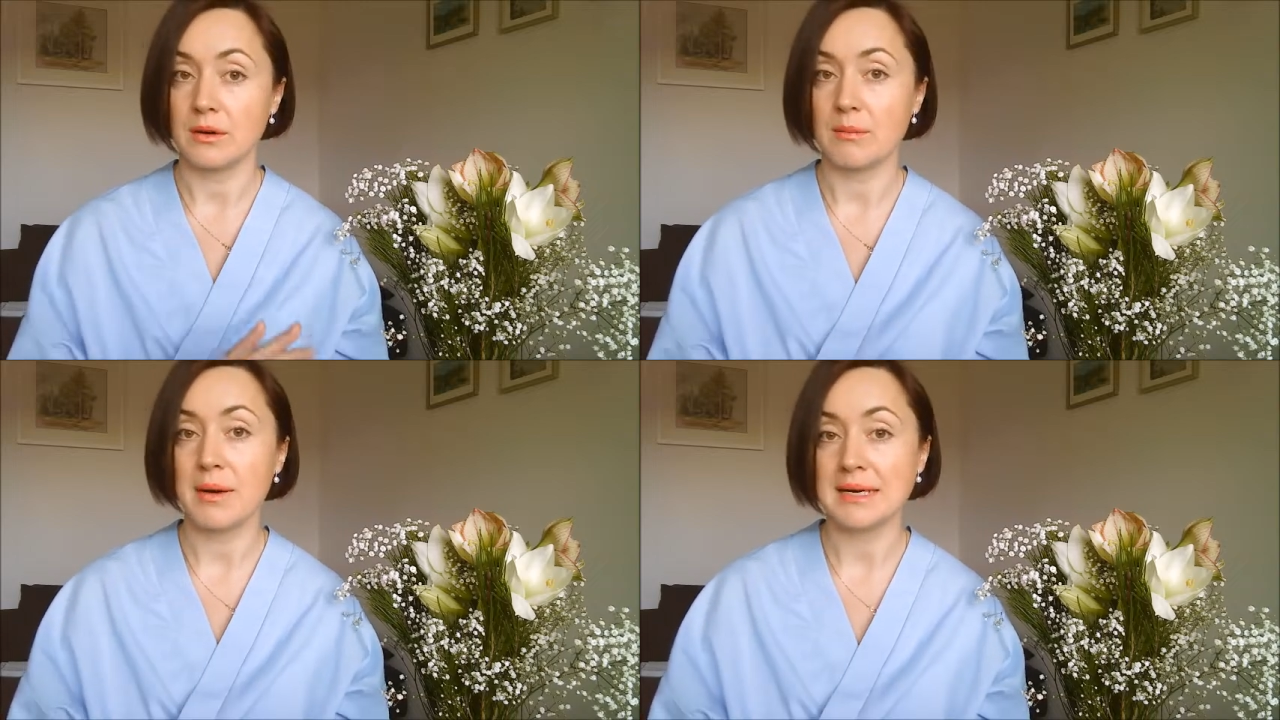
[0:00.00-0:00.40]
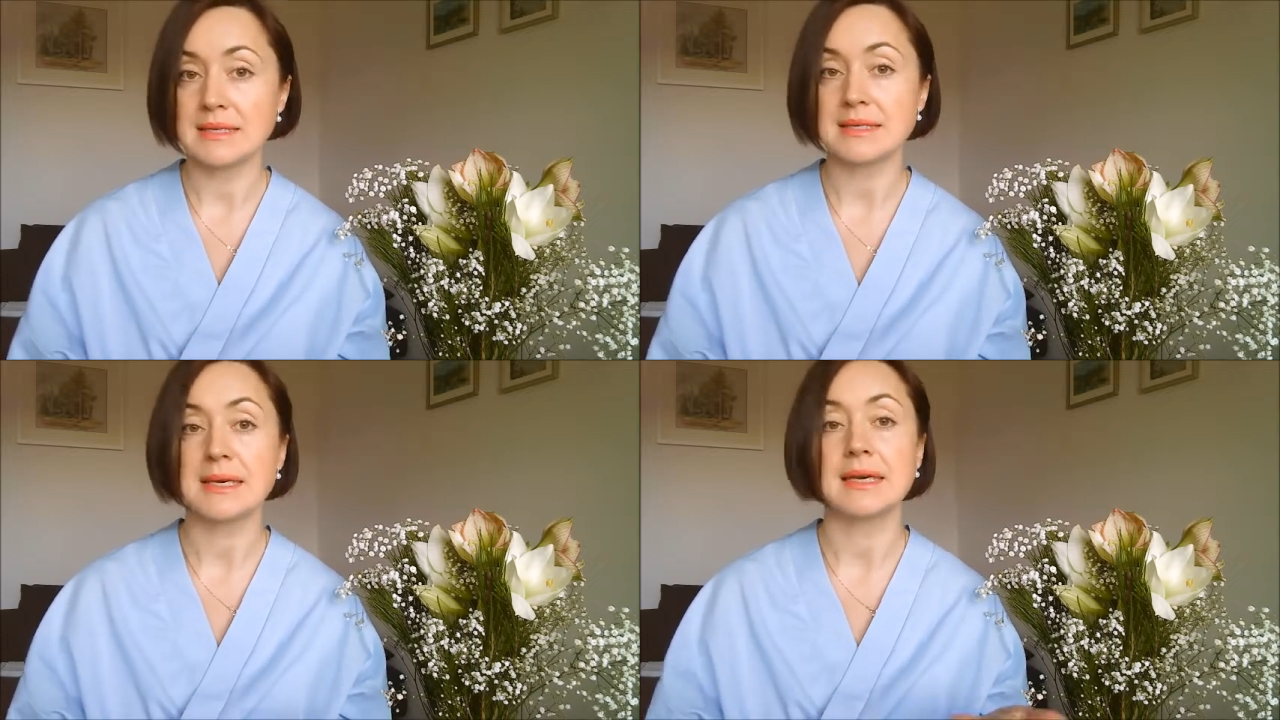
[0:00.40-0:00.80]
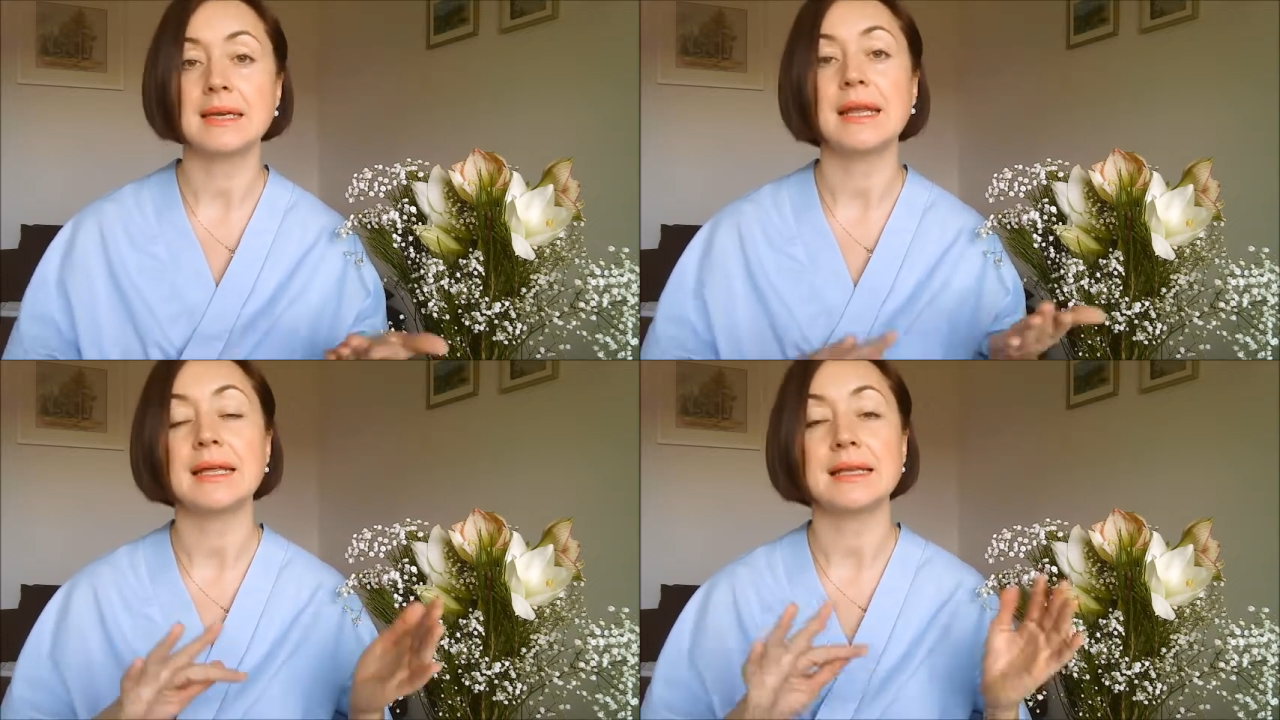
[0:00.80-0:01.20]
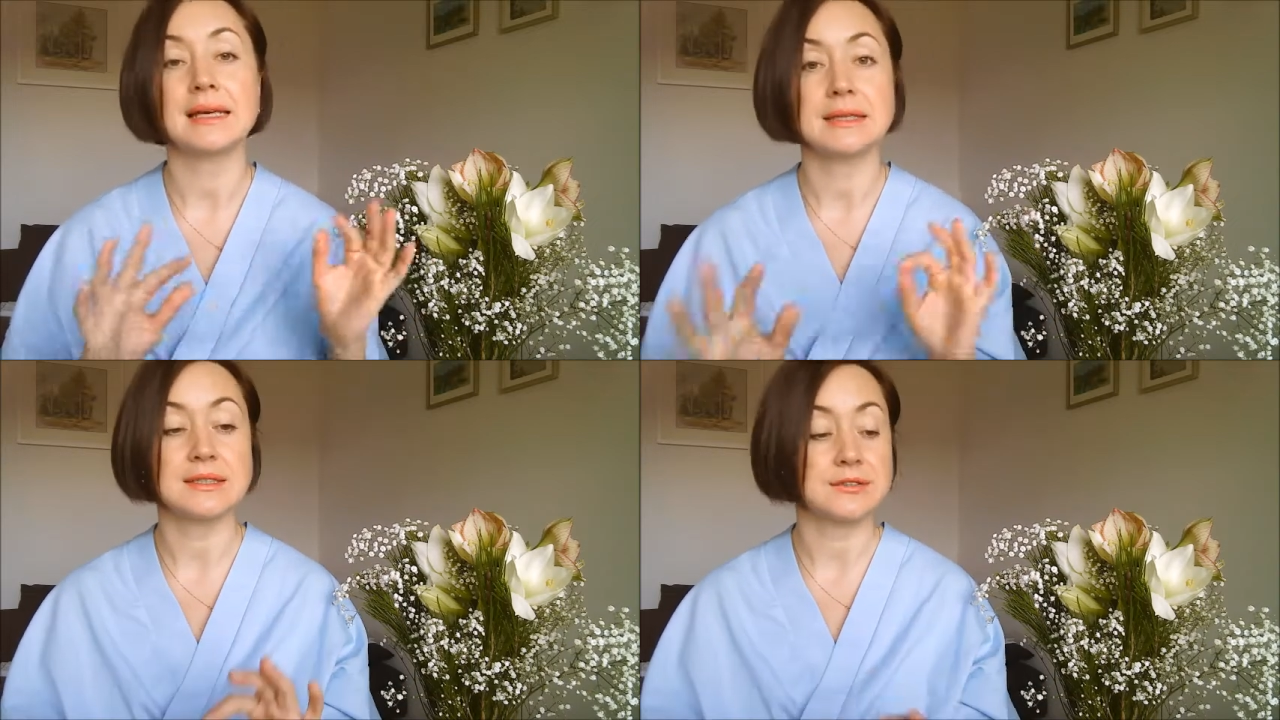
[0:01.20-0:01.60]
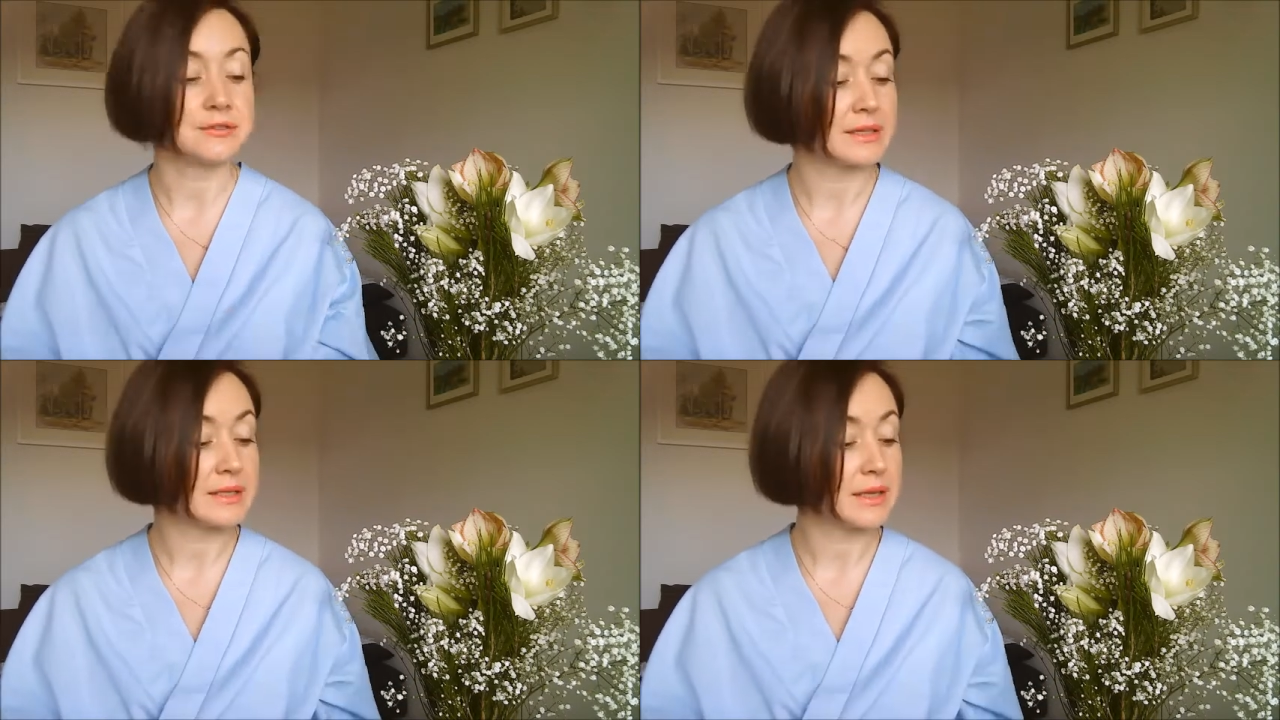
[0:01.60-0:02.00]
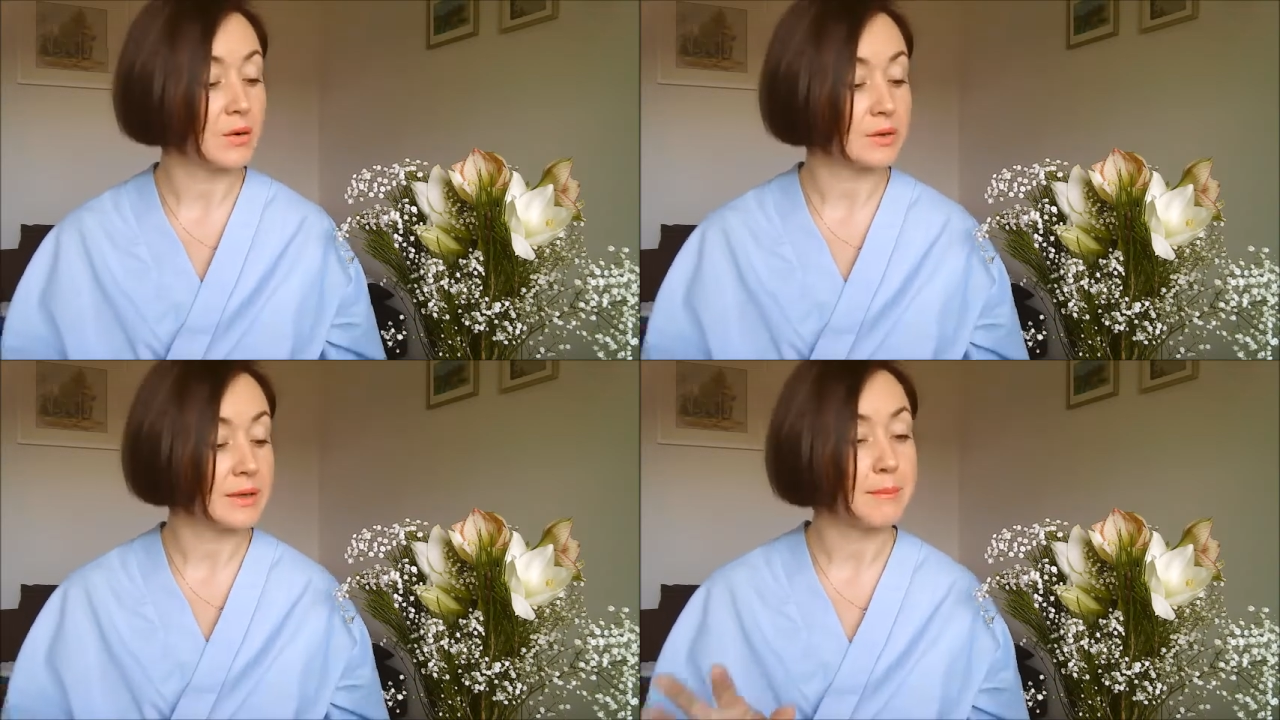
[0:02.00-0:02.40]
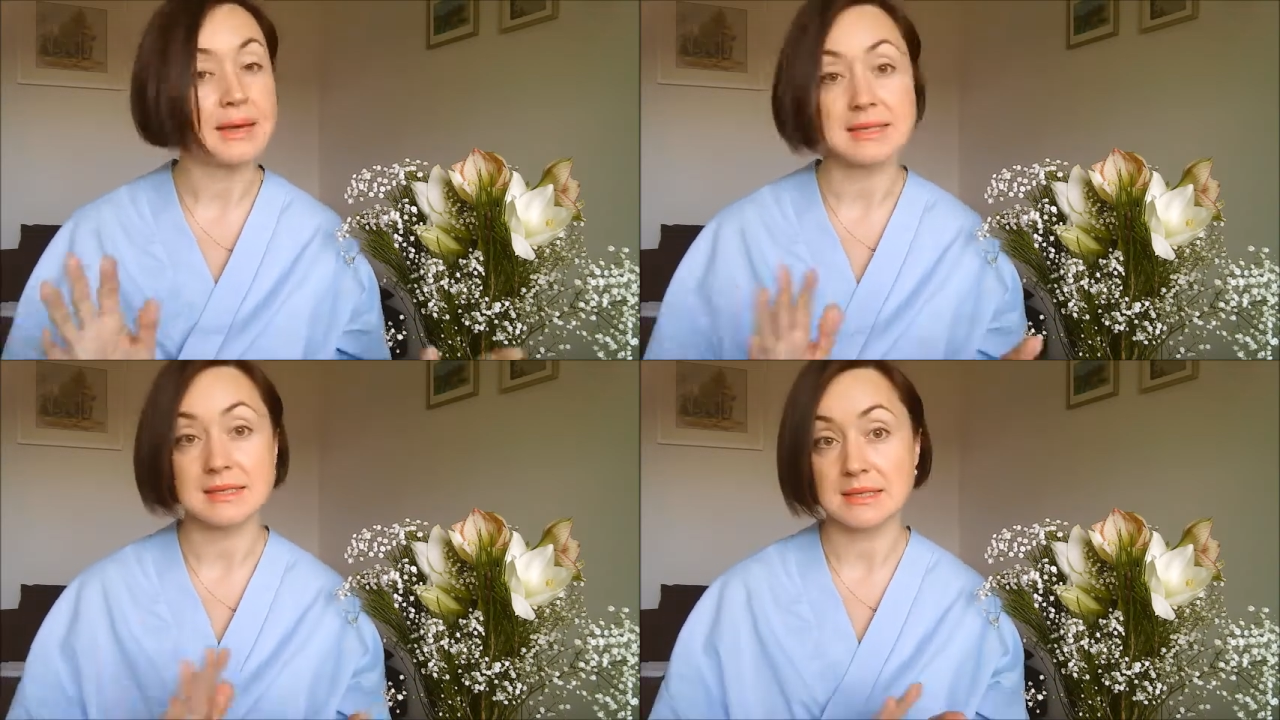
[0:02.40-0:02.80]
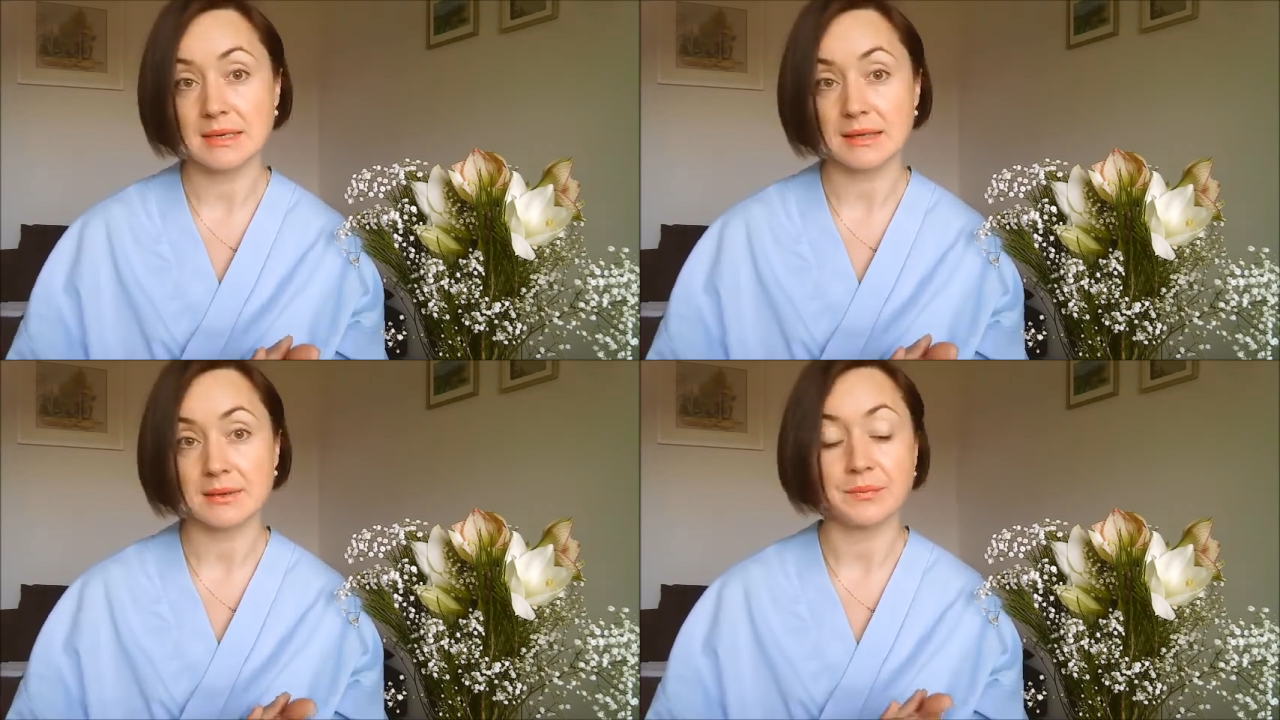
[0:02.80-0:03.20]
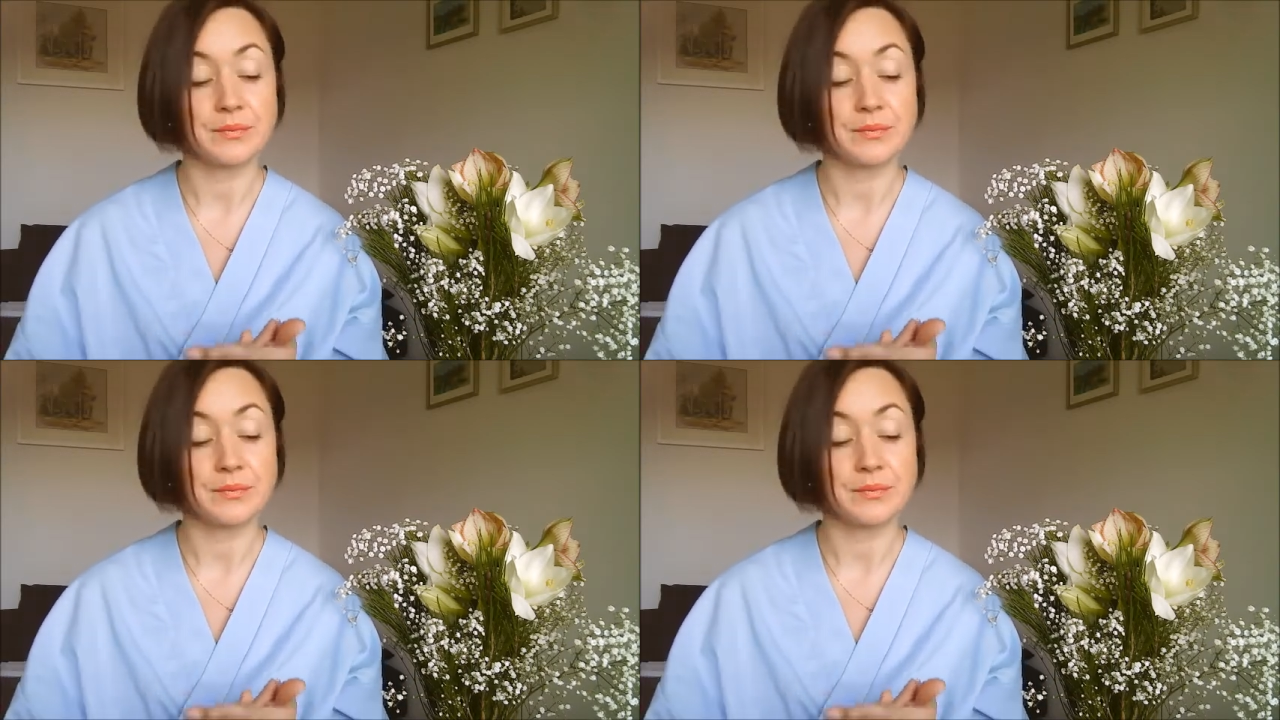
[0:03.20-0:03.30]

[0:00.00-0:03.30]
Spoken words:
my skin and differently on men's skin.